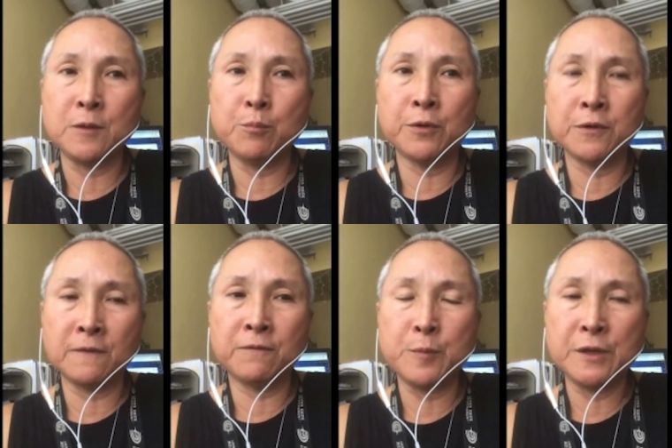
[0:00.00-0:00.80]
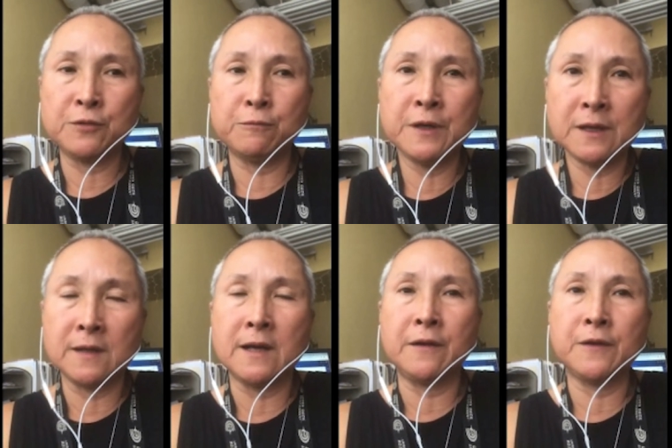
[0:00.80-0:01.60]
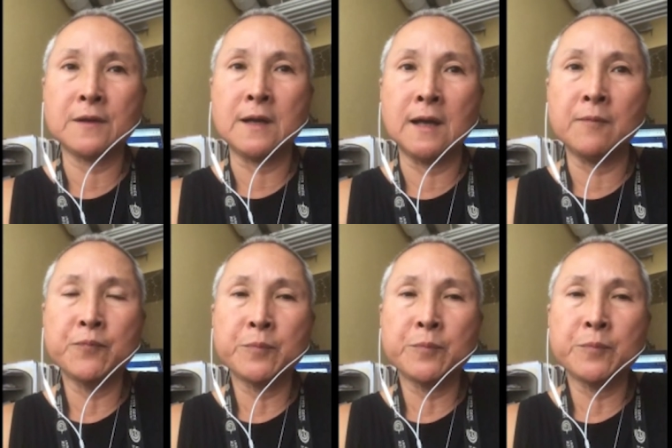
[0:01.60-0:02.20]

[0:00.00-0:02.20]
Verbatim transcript: important for me to realize that